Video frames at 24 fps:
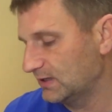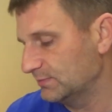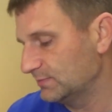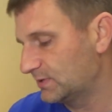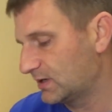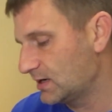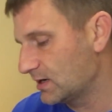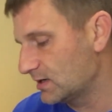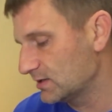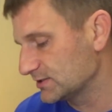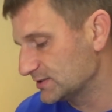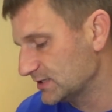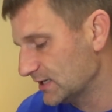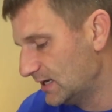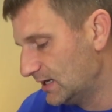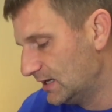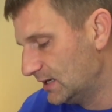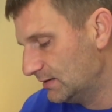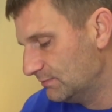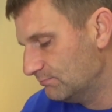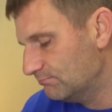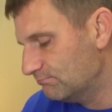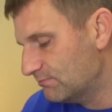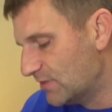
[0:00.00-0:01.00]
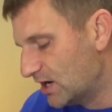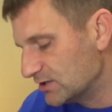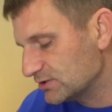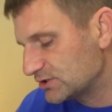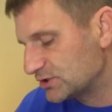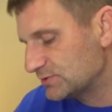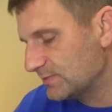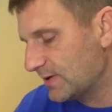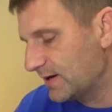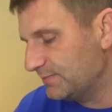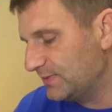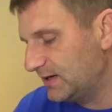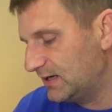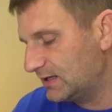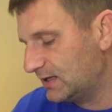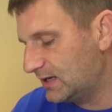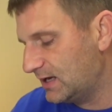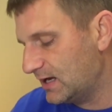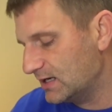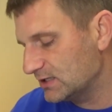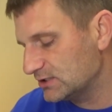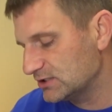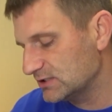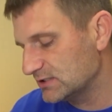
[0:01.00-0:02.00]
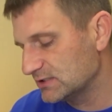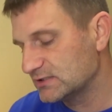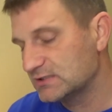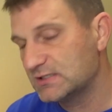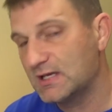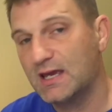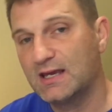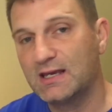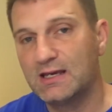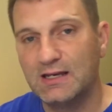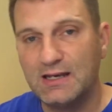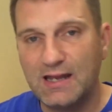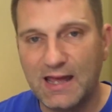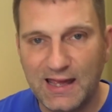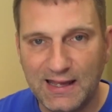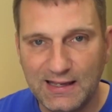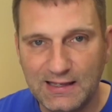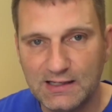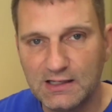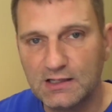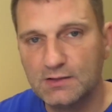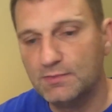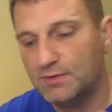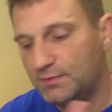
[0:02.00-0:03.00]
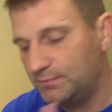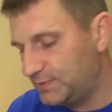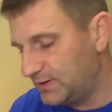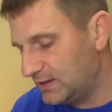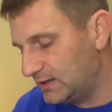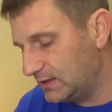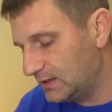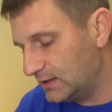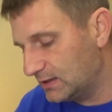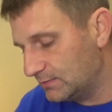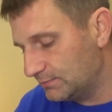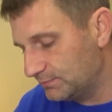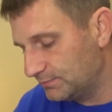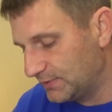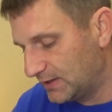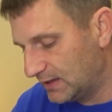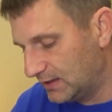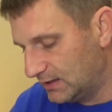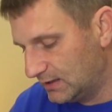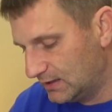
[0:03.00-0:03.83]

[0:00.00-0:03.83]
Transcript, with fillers: And because most of my medication is taken AM and PM,